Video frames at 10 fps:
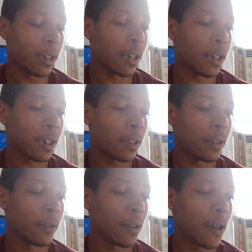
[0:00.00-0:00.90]

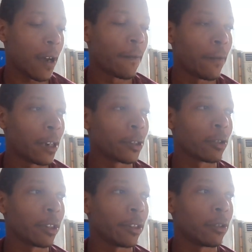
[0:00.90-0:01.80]
And
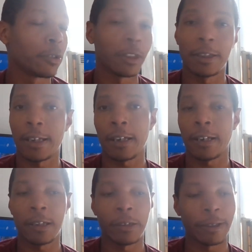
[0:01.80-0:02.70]
eventually, Lucy's like,
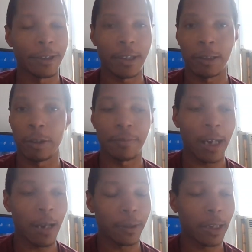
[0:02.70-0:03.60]
oh, you know what, listen, I lost
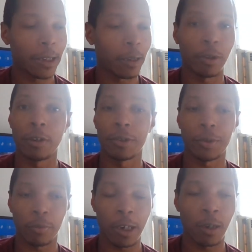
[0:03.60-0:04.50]
my appetite, I want to go
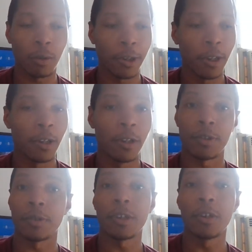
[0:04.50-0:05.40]
somewhere else.
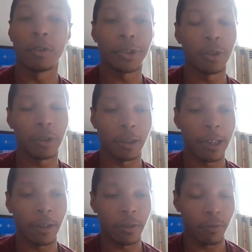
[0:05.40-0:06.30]
So she goes to use the
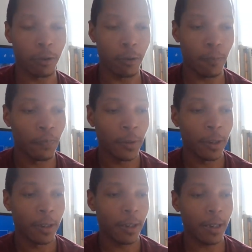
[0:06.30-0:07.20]
ladies' room,
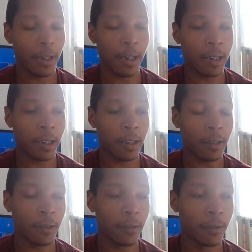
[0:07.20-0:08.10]

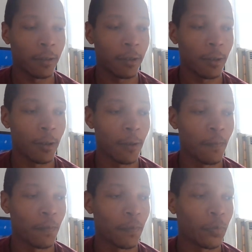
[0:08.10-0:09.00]
and
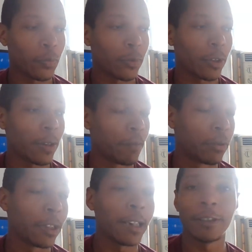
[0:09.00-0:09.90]

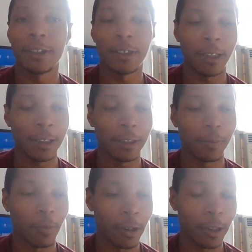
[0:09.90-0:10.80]
Blair
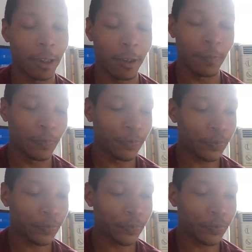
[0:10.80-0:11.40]
sees Martin.